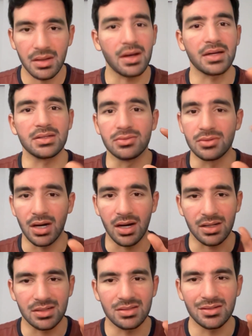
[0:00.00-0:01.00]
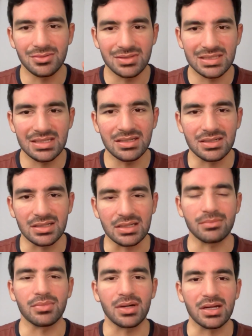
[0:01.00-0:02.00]
I do not condone
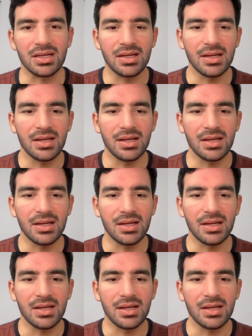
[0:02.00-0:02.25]
stealing, but